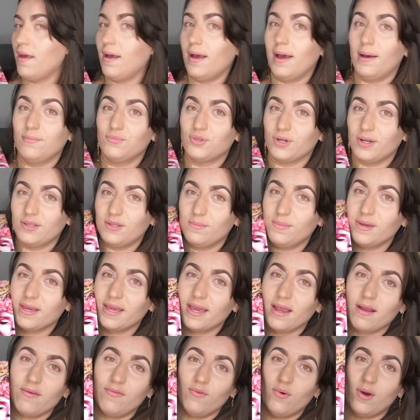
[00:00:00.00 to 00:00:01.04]
I'm trying to be
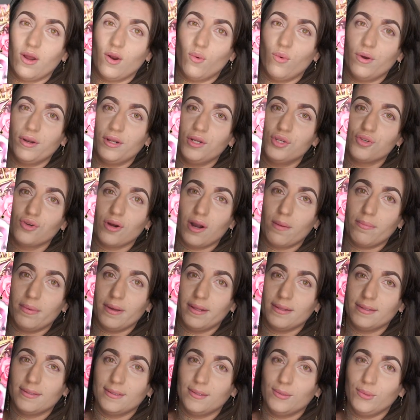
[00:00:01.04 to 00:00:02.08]
careful. I don't want to drop
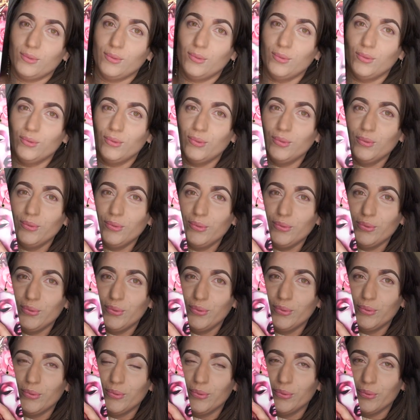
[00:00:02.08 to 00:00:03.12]
it.
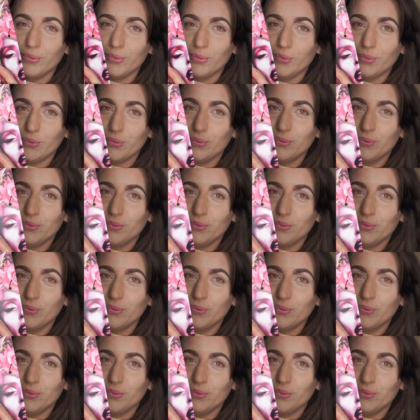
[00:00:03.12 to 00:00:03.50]
Ooh.